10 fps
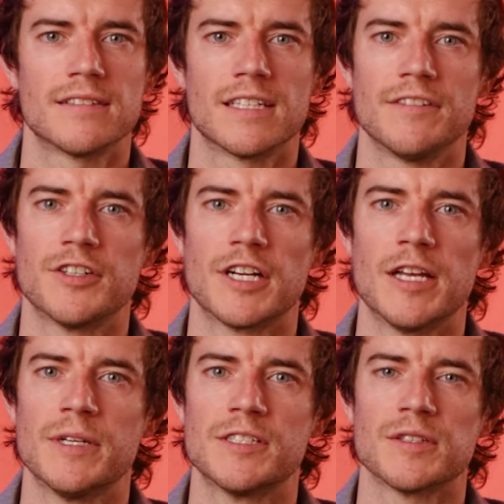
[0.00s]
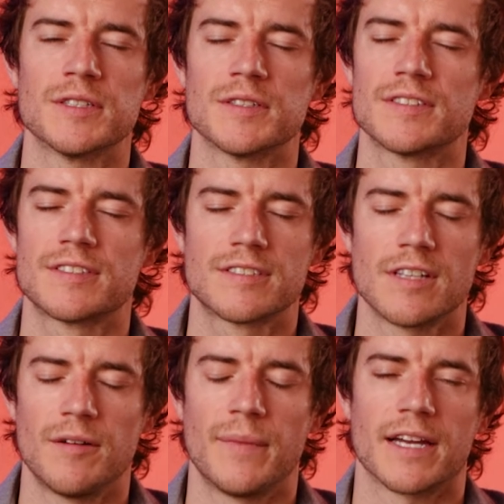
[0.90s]
to give your image a little
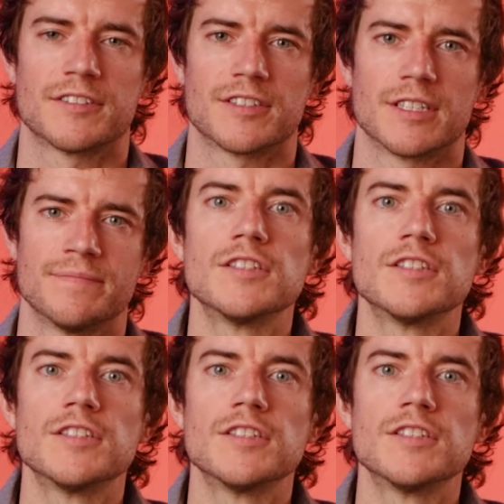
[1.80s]
something extra.